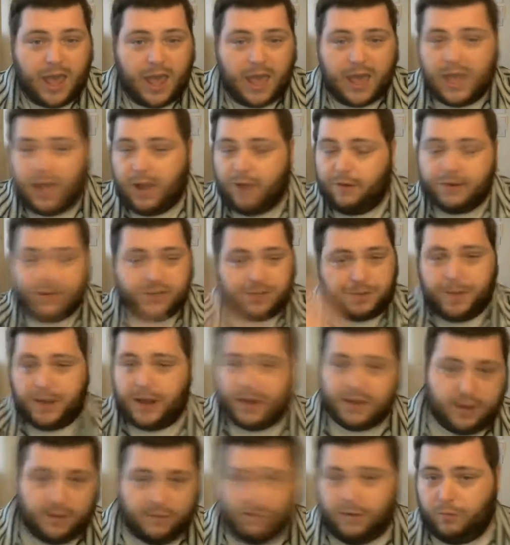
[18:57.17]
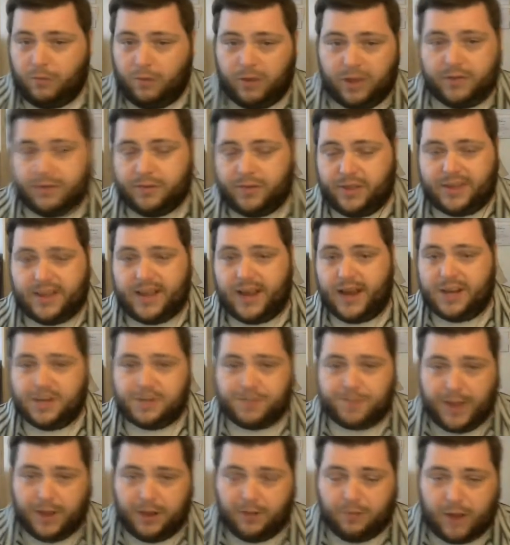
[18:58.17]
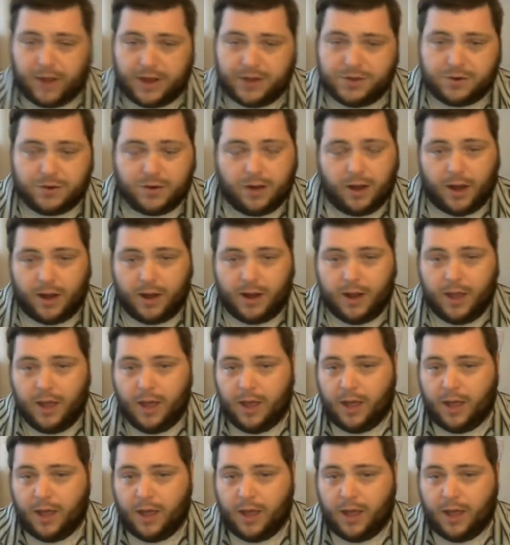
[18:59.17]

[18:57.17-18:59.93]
irrespective of whether the tenant's paid rent or not.